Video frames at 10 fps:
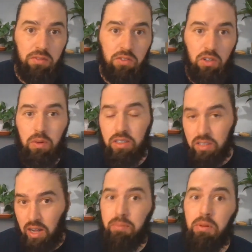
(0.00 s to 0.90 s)
So it's
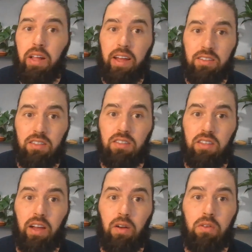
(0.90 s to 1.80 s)
complex. The
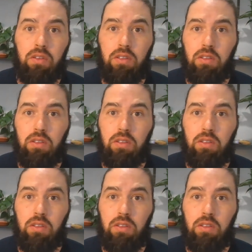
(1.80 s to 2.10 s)
sound,